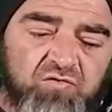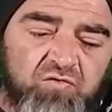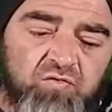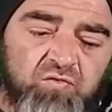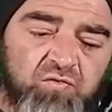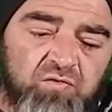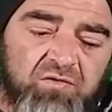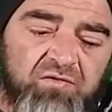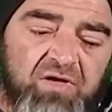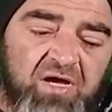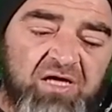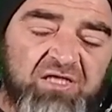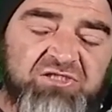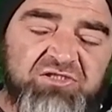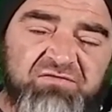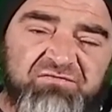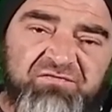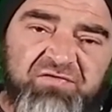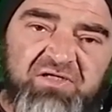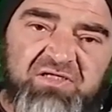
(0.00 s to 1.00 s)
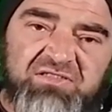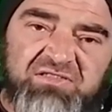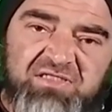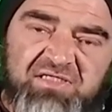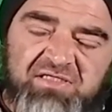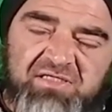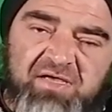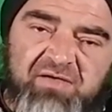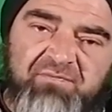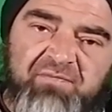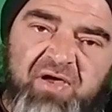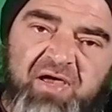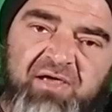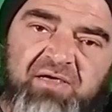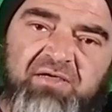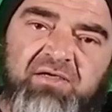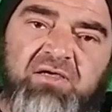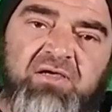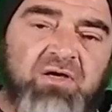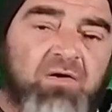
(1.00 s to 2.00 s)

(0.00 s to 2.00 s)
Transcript: cool action figures that they make.